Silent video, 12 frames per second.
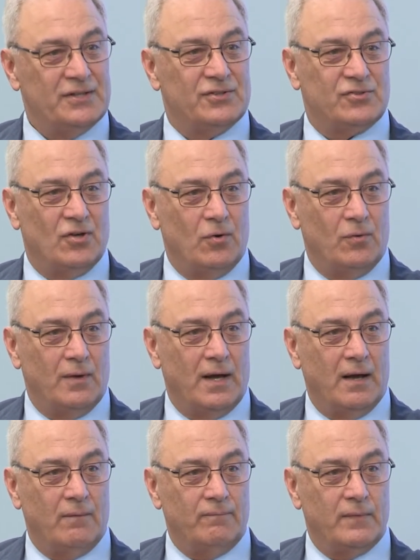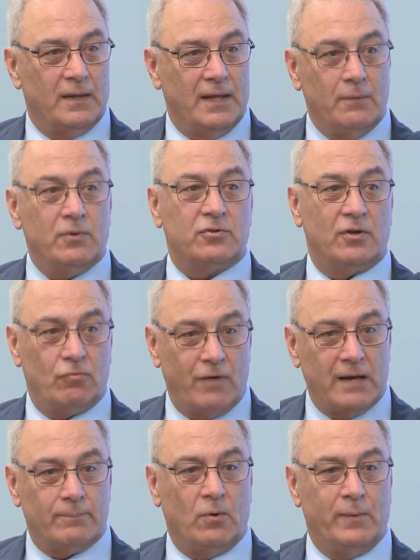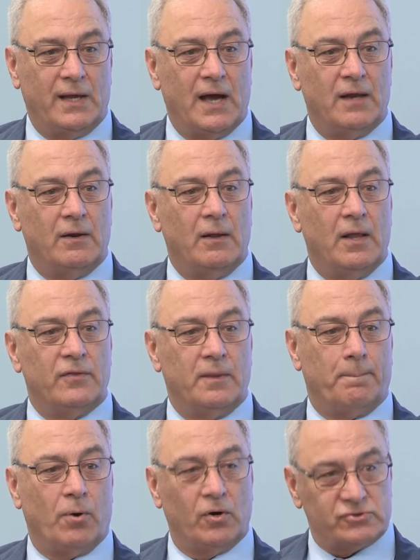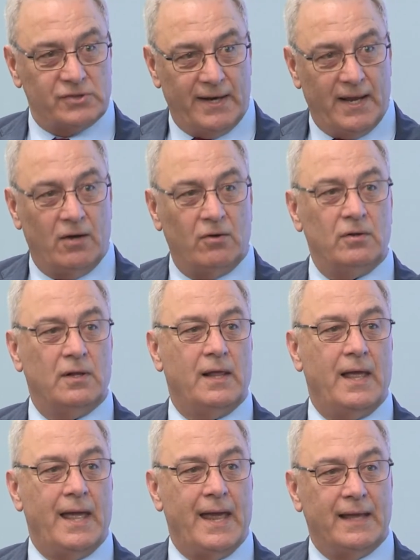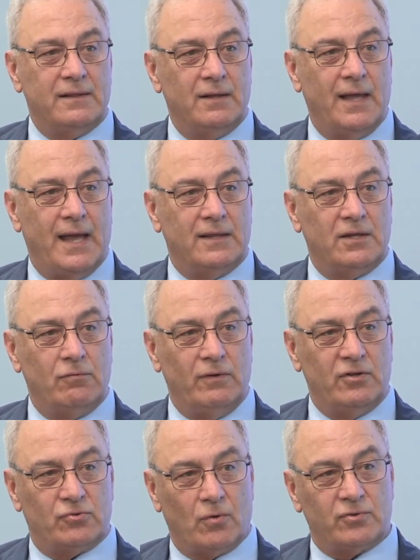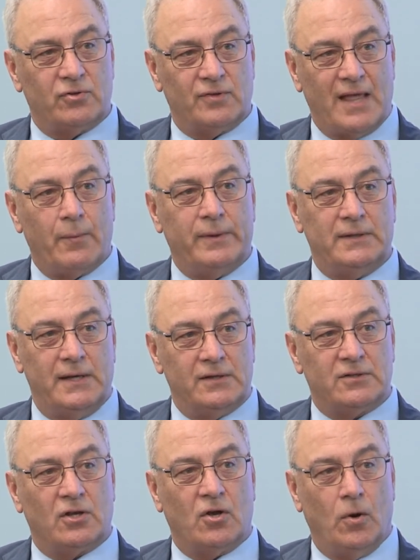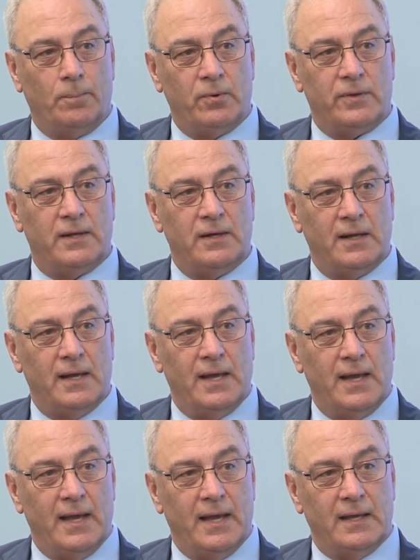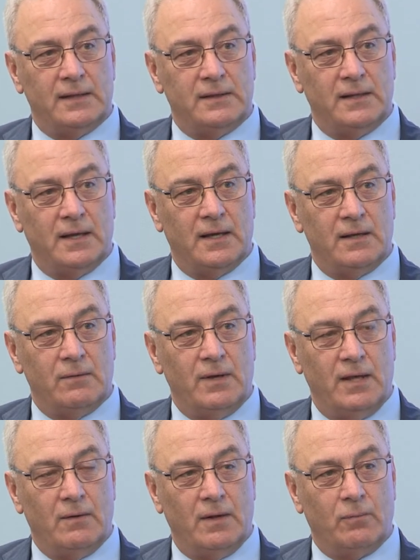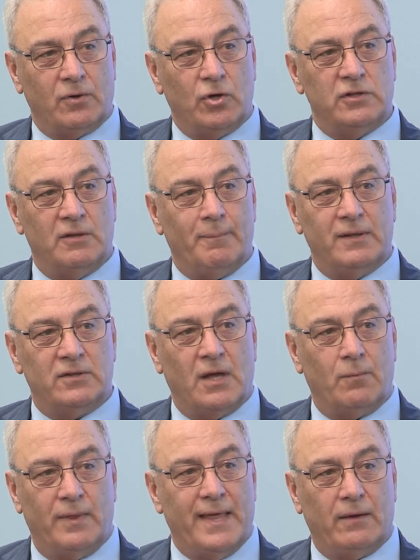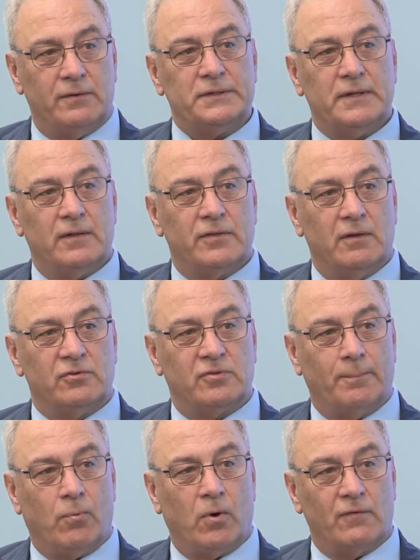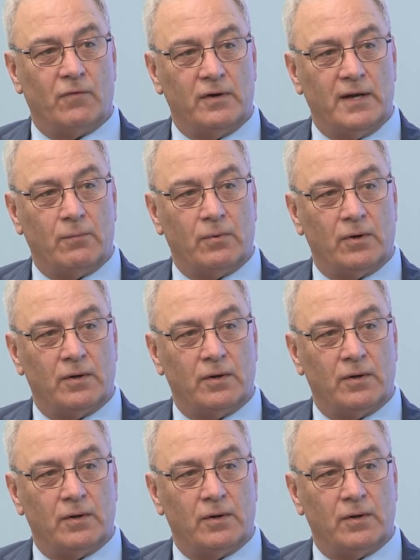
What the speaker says: So it was incredible. We got the personnel and the resources that we needed to cope with it. And it couldn't have been done without the support of our network.